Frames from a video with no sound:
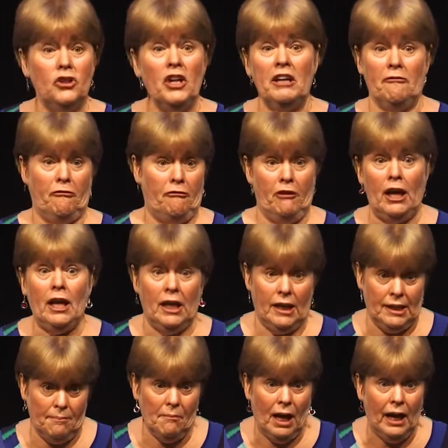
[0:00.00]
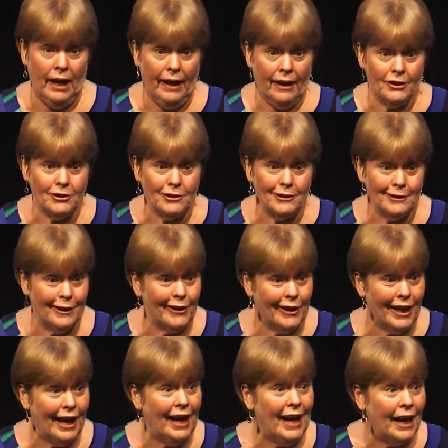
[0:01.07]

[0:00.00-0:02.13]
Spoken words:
get fed at my house, okay?